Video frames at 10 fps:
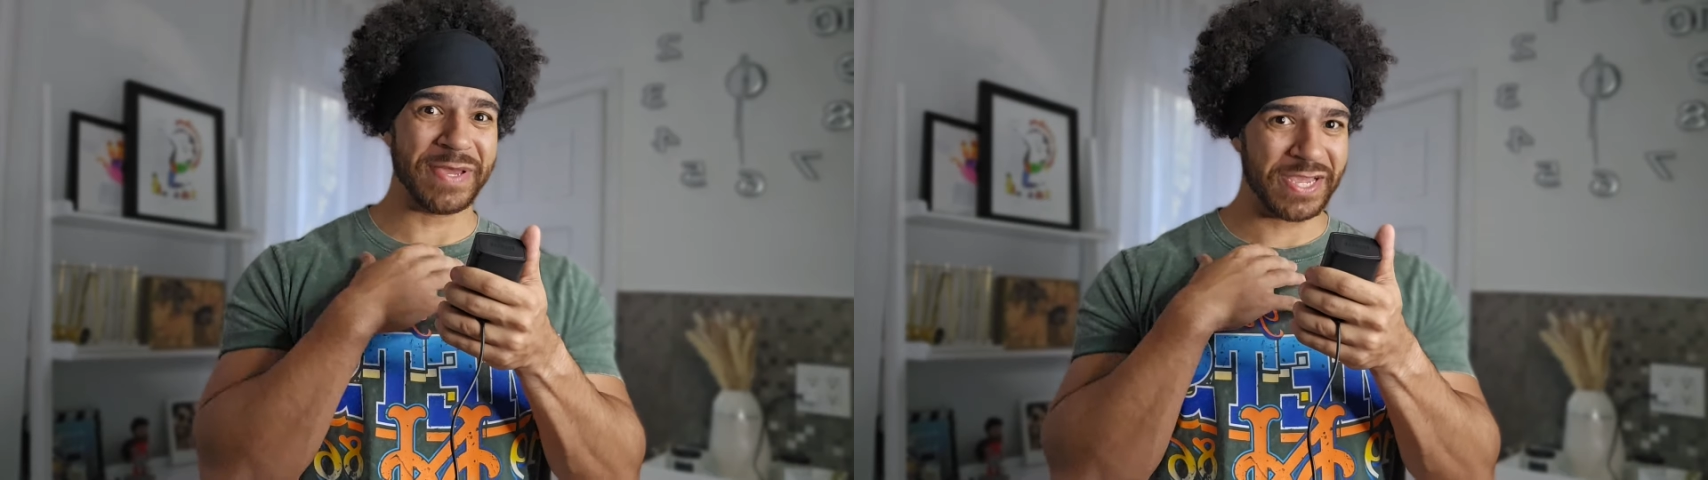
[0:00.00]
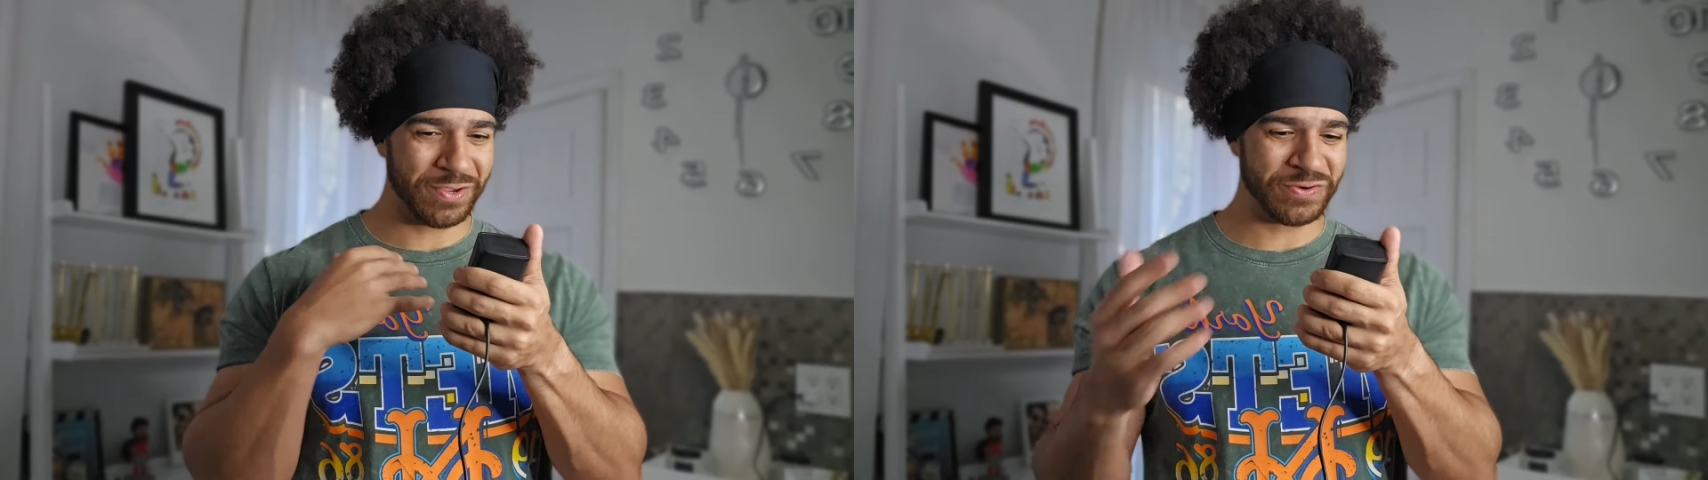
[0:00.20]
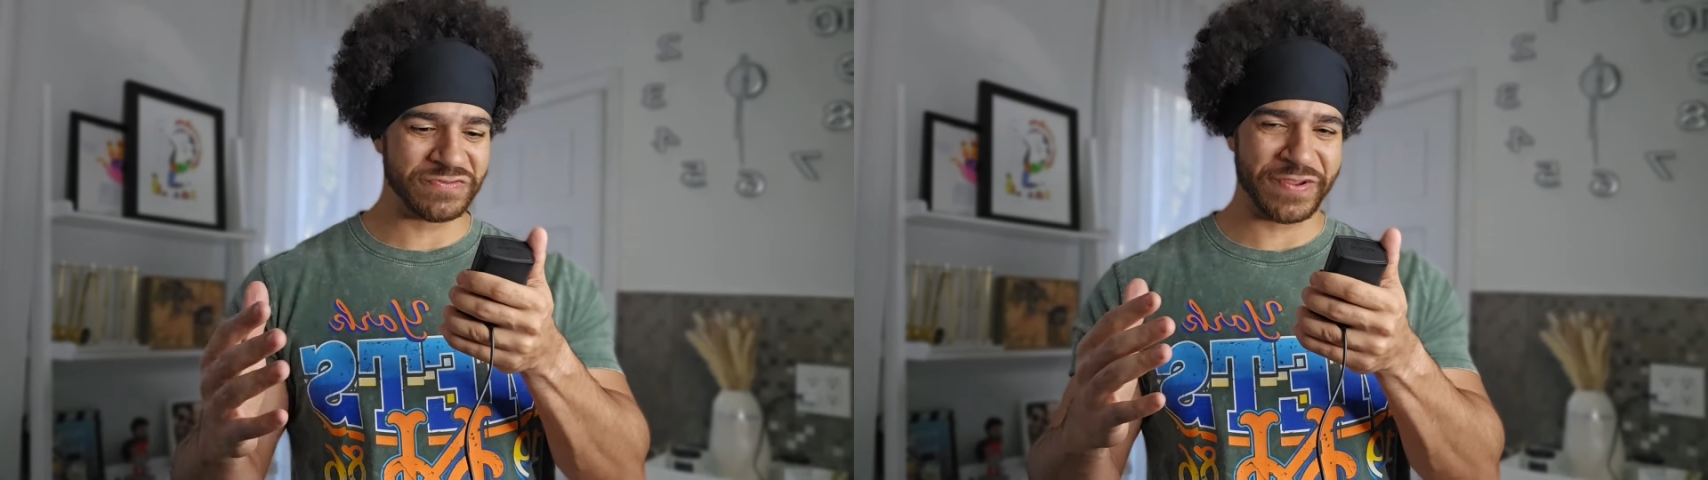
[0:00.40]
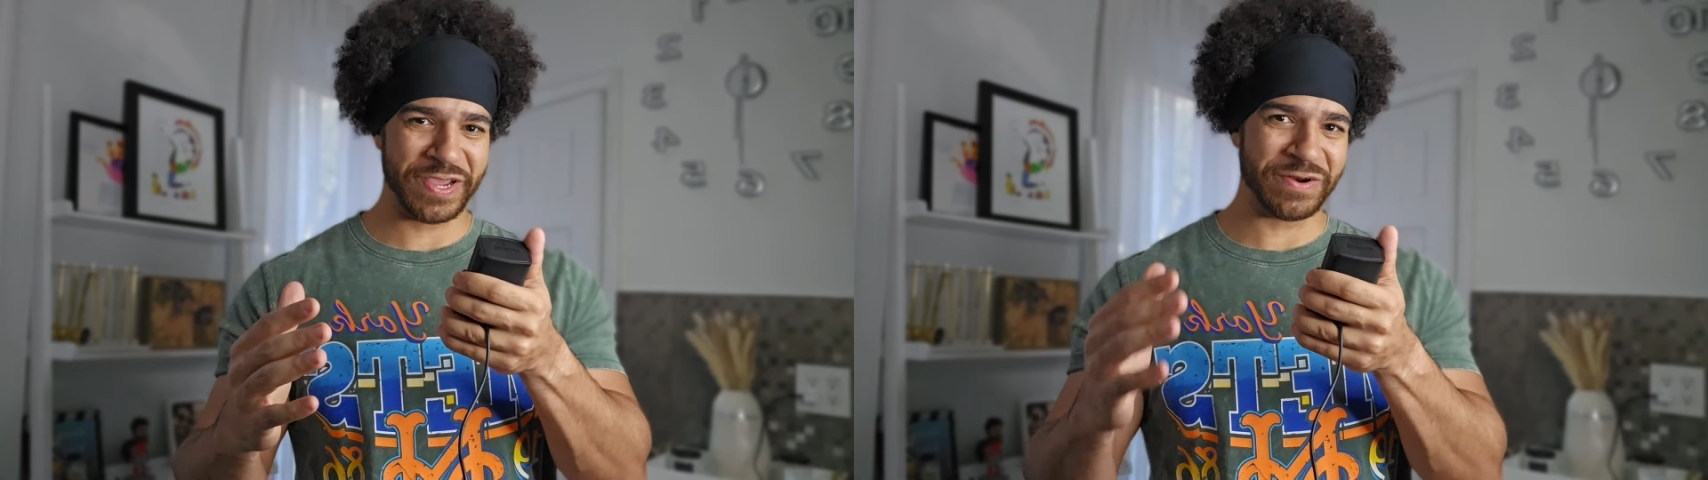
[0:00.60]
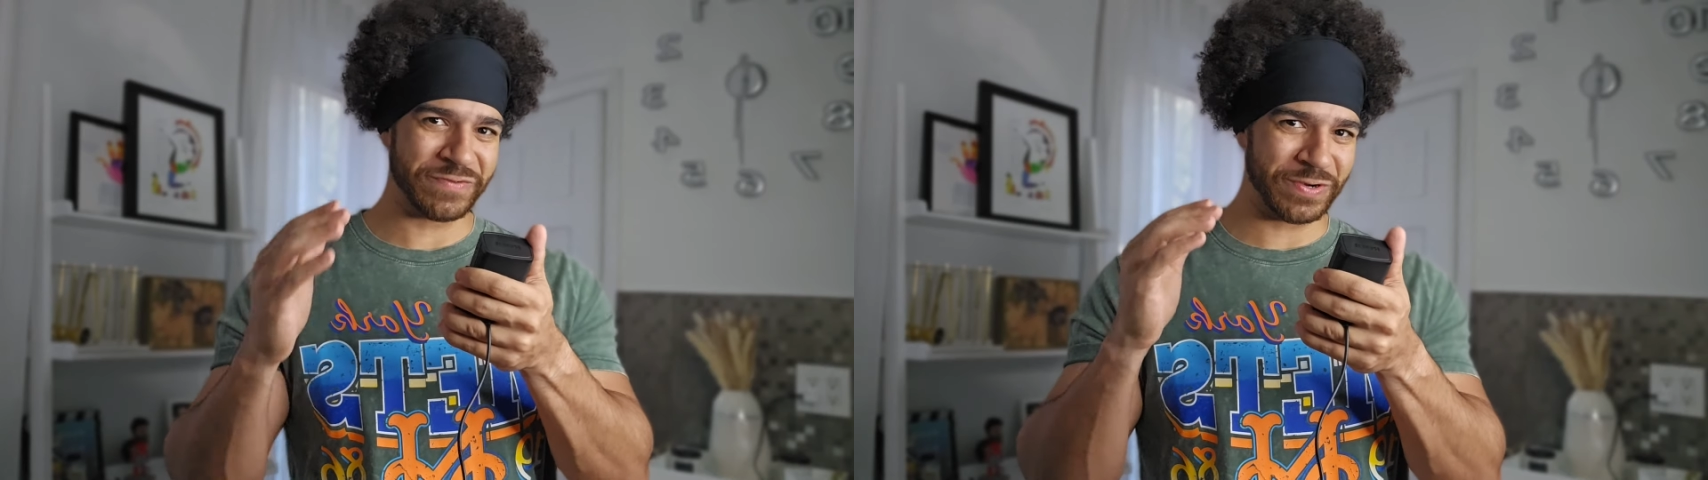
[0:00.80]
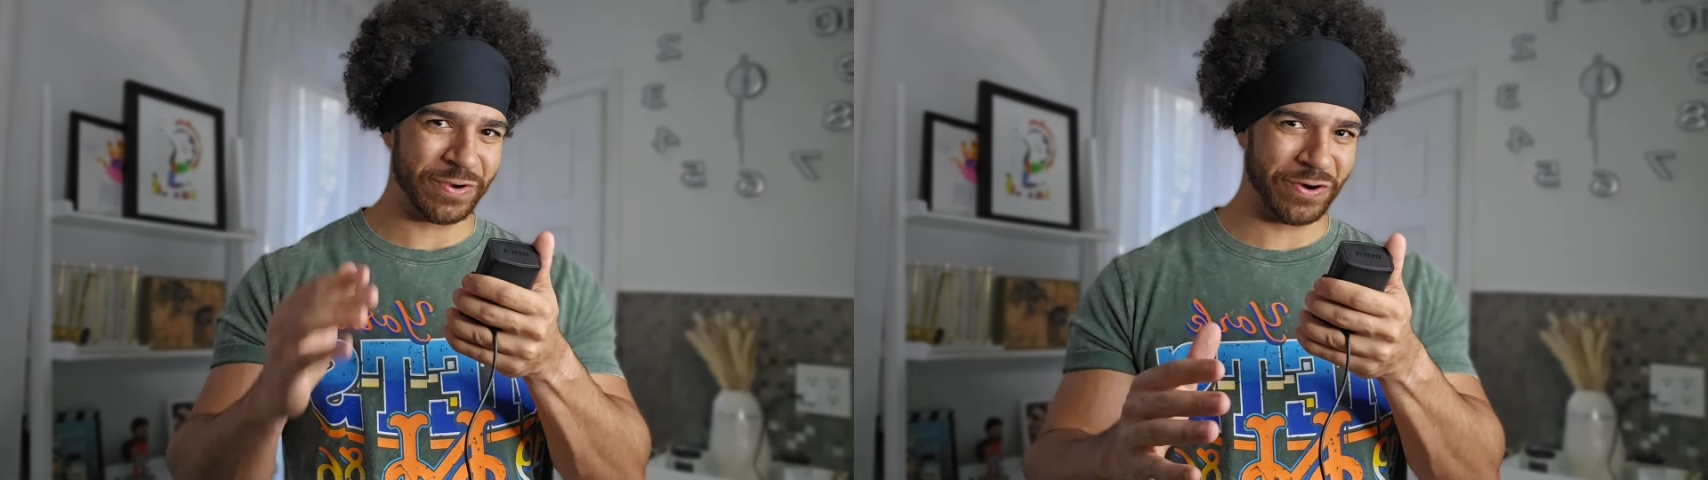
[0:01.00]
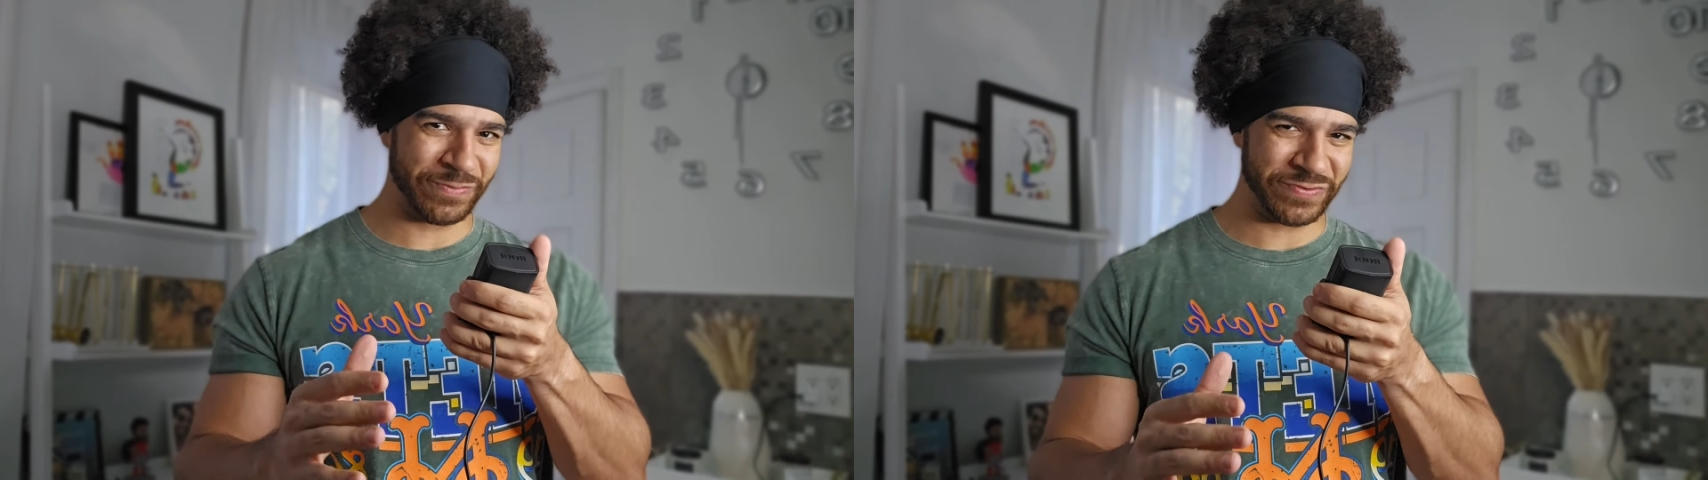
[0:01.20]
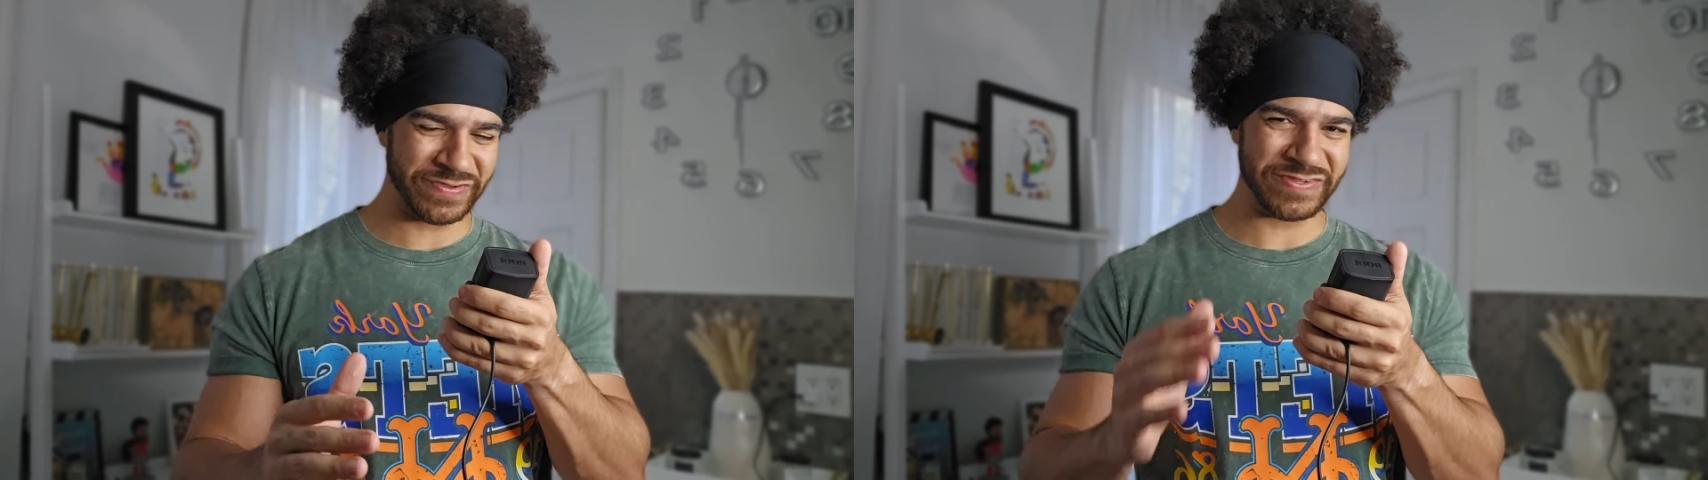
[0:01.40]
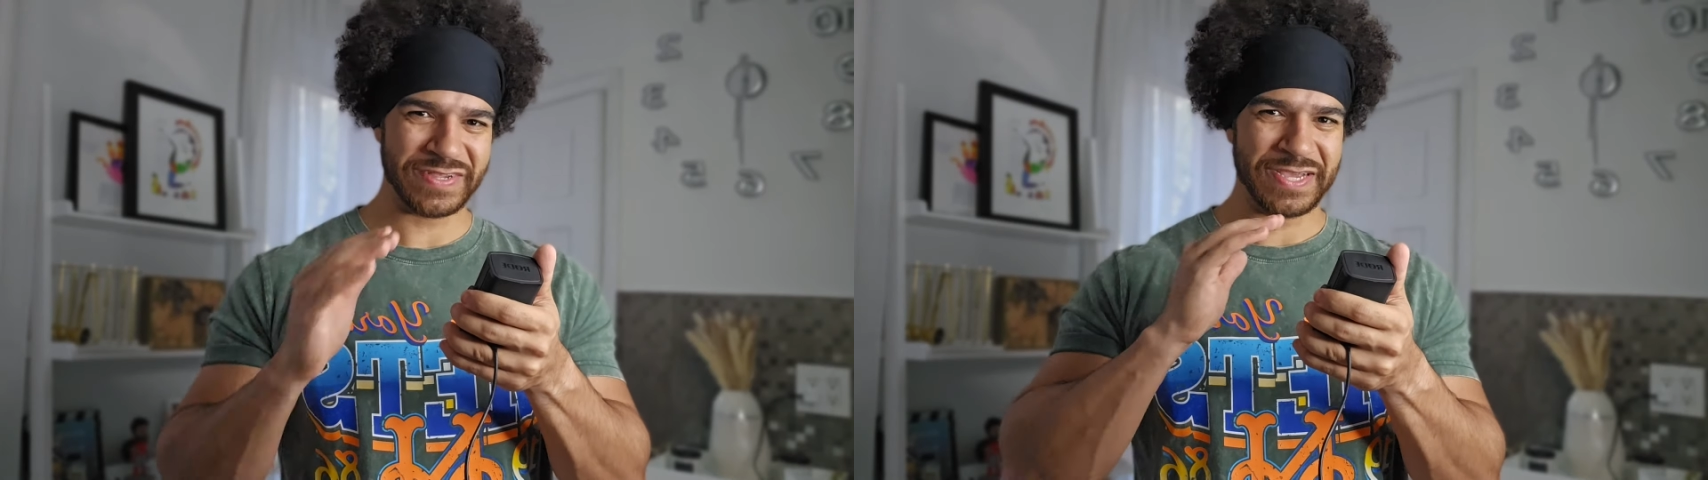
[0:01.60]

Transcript: huge fan of when horror movies